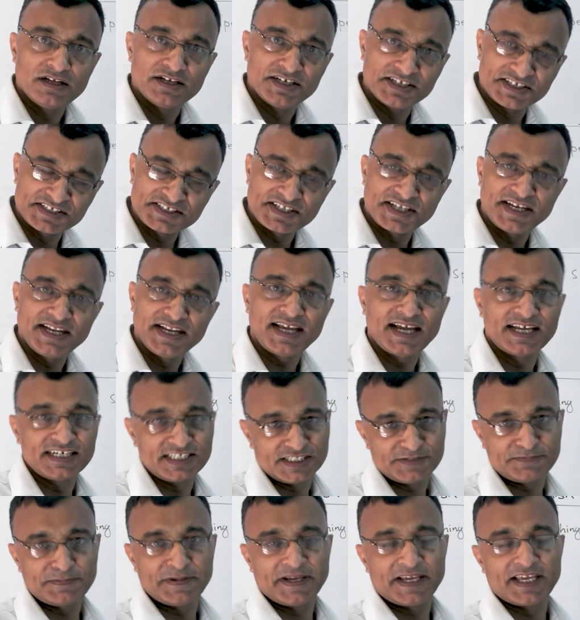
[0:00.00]
listening
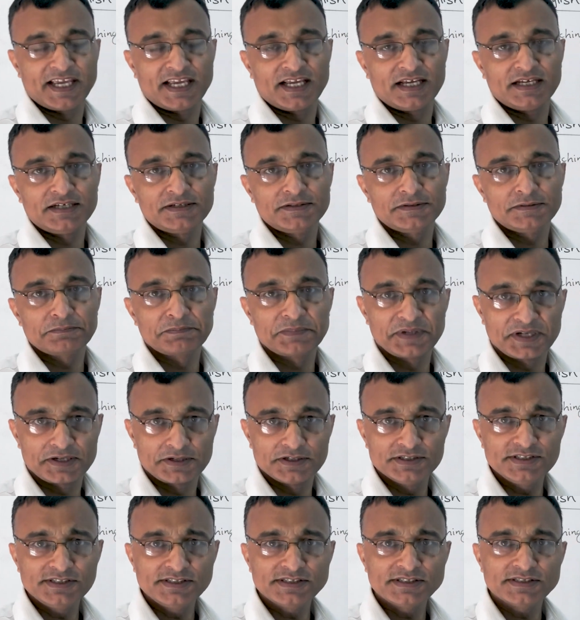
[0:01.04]
and speaking
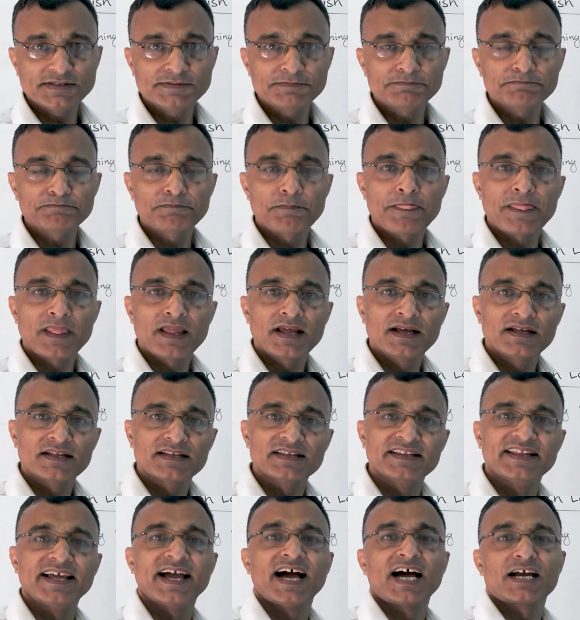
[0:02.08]
because
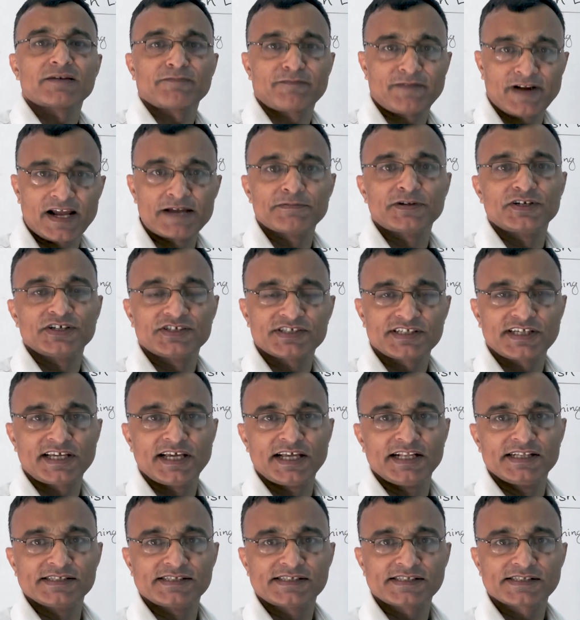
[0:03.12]
they are primary
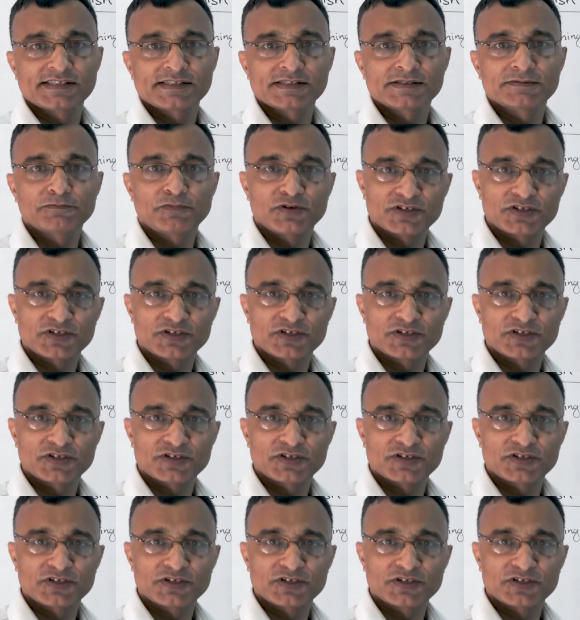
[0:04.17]
skills.